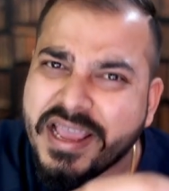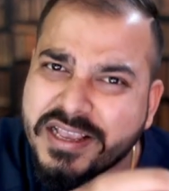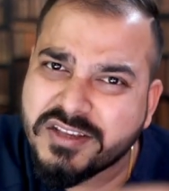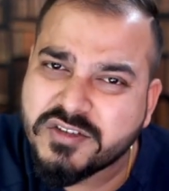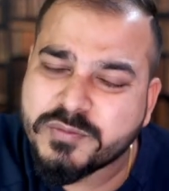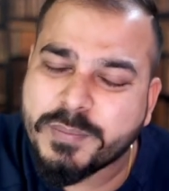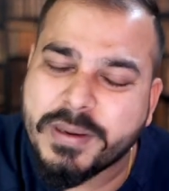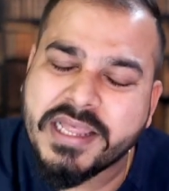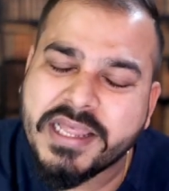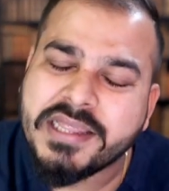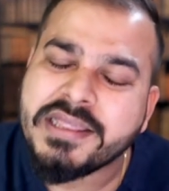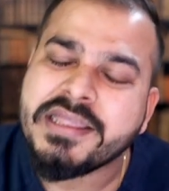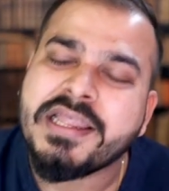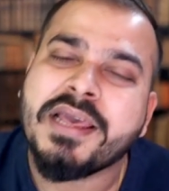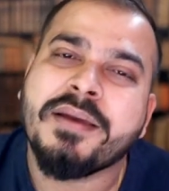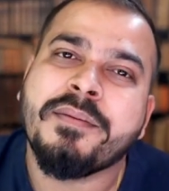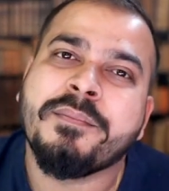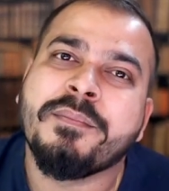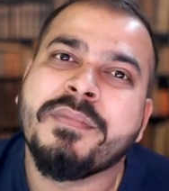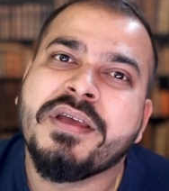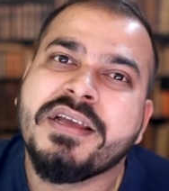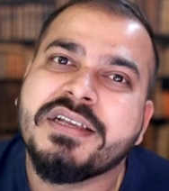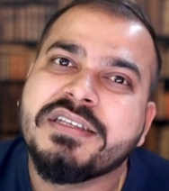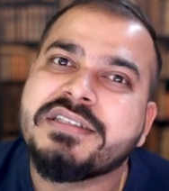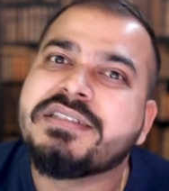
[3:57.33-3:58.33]
explain them
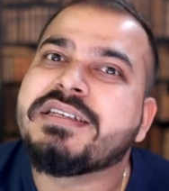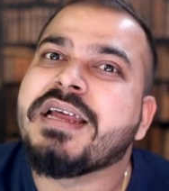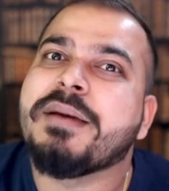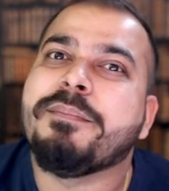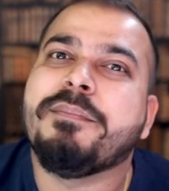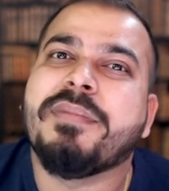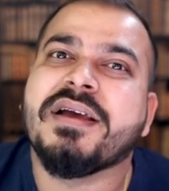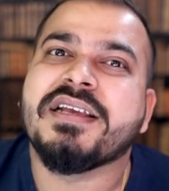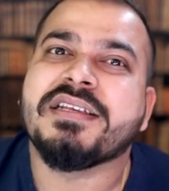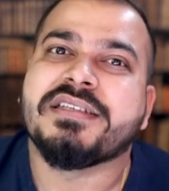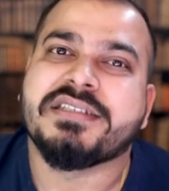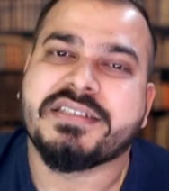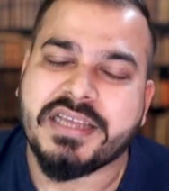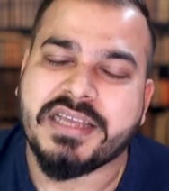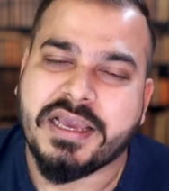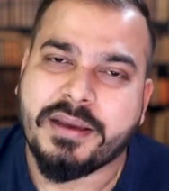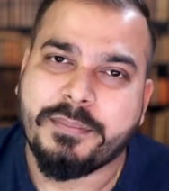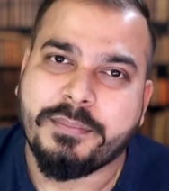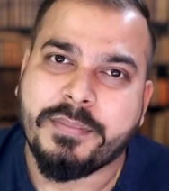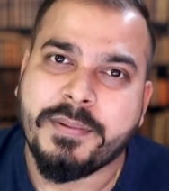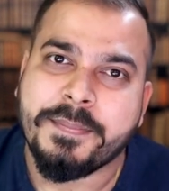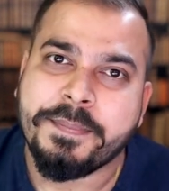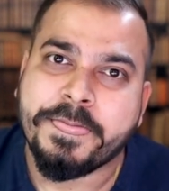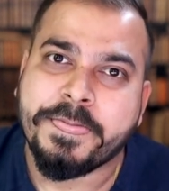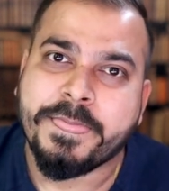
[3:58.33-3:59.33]
step by
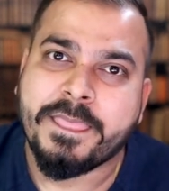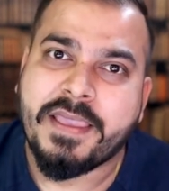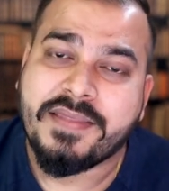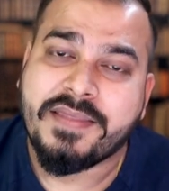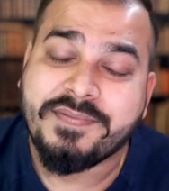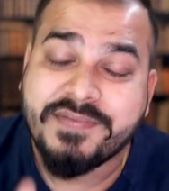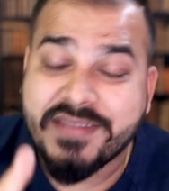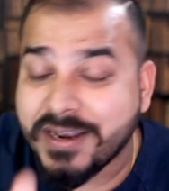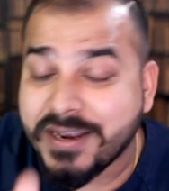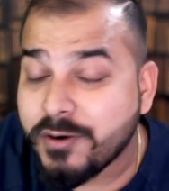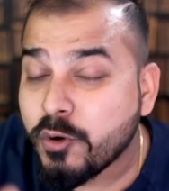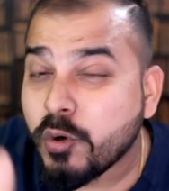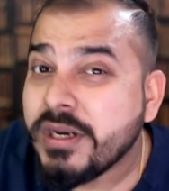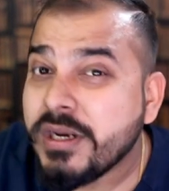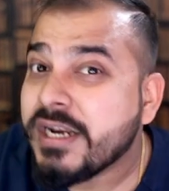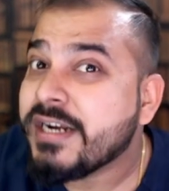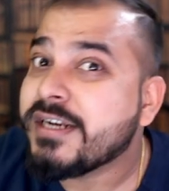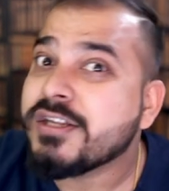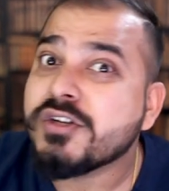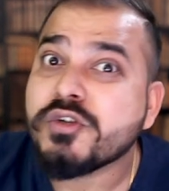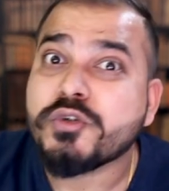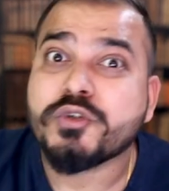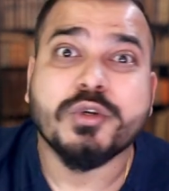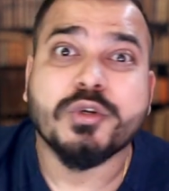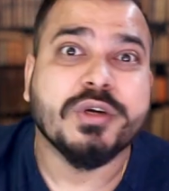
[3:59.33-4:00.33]
step and then only
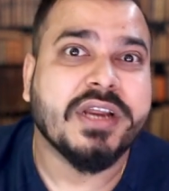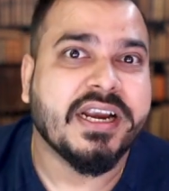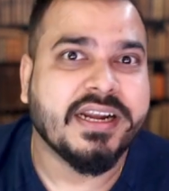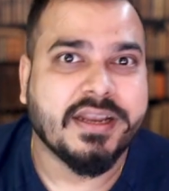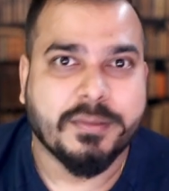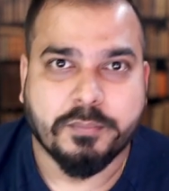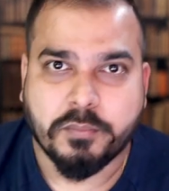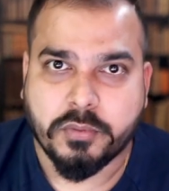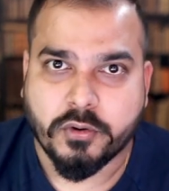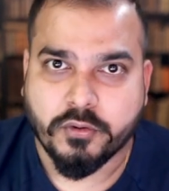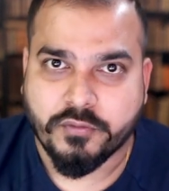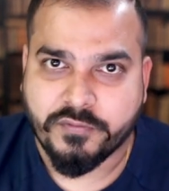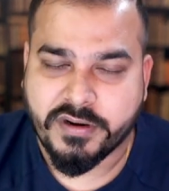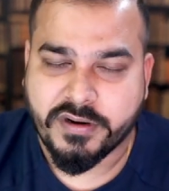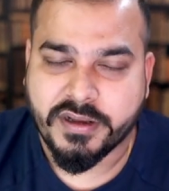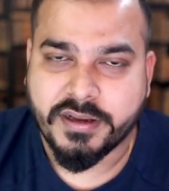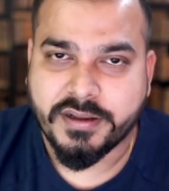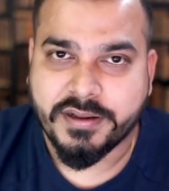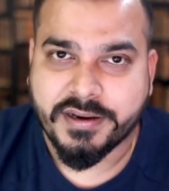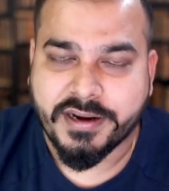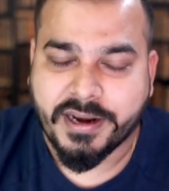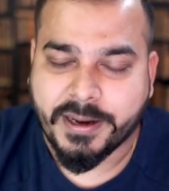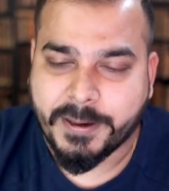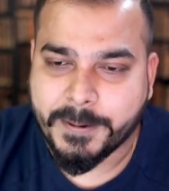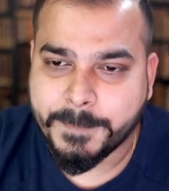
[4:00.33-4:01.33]
it used to get approved
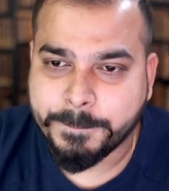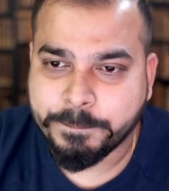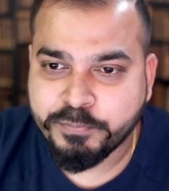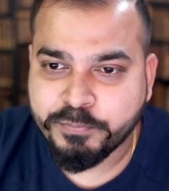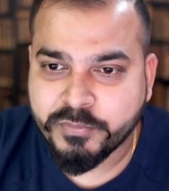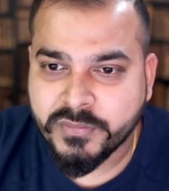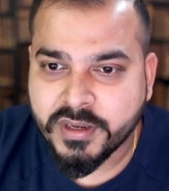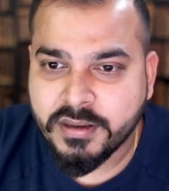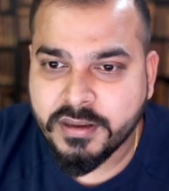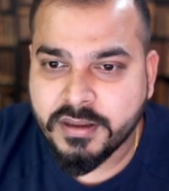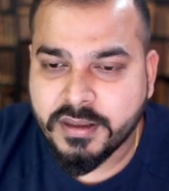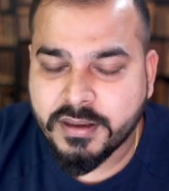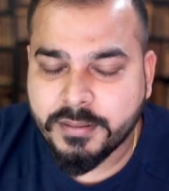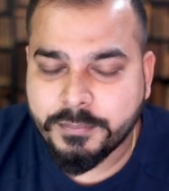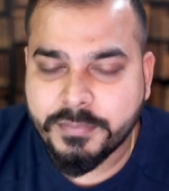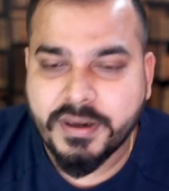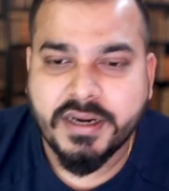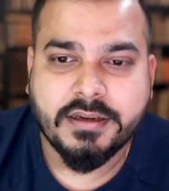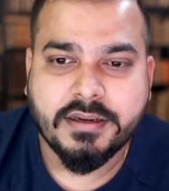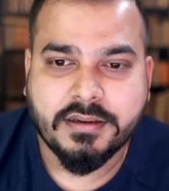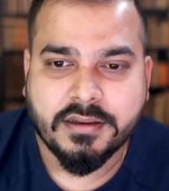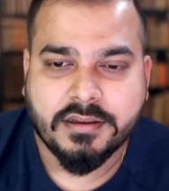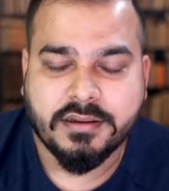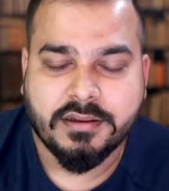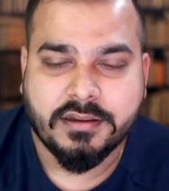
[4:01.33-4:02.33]
right
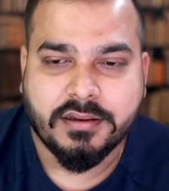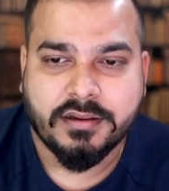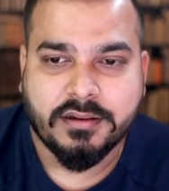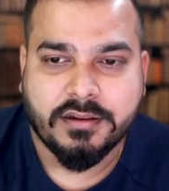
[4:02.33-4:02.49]
but